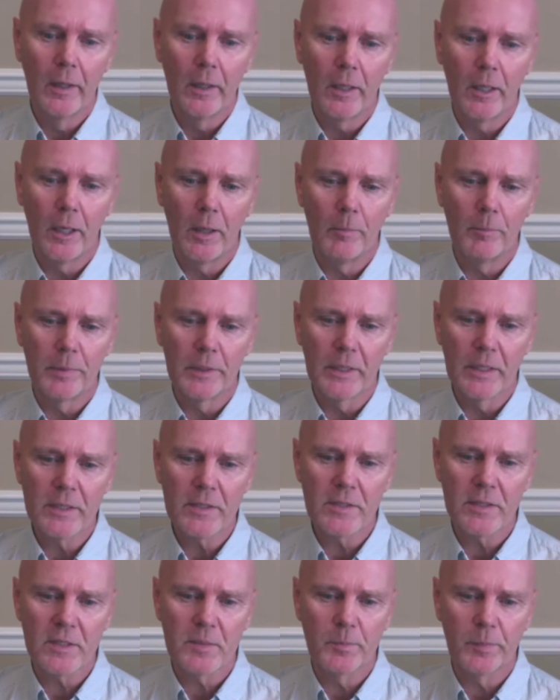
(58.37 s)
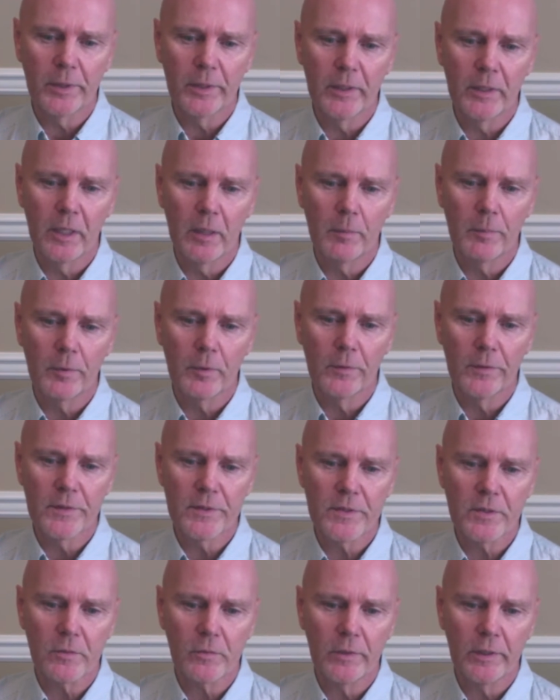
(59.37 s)
But let's just bring it up on the
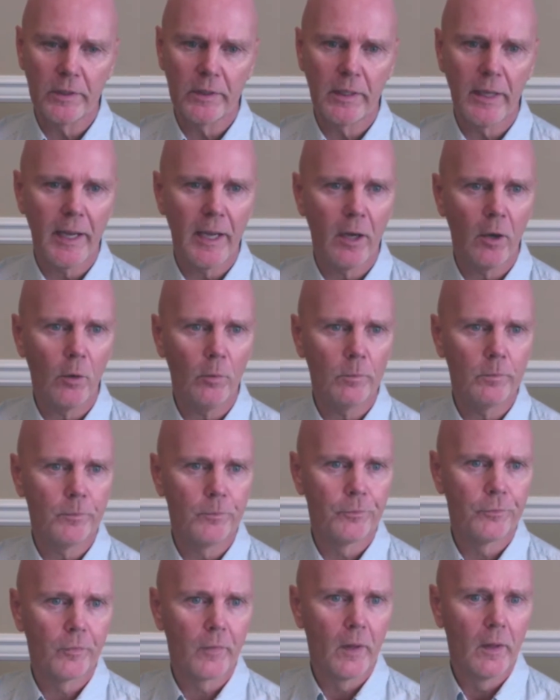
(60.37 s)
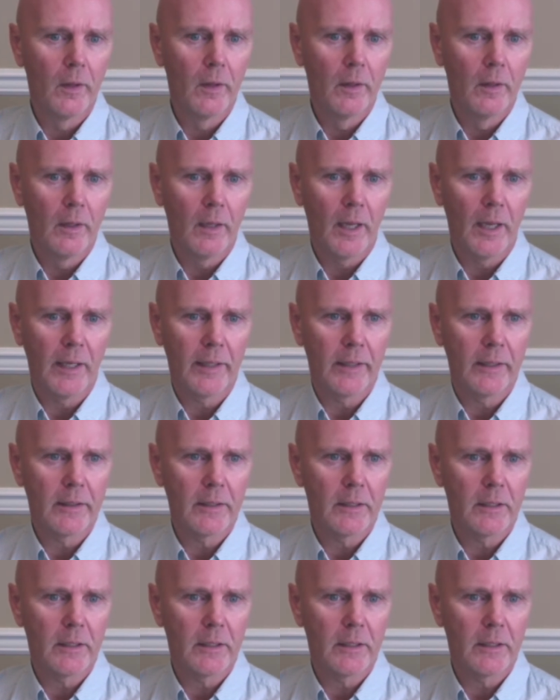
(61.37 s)
screen now and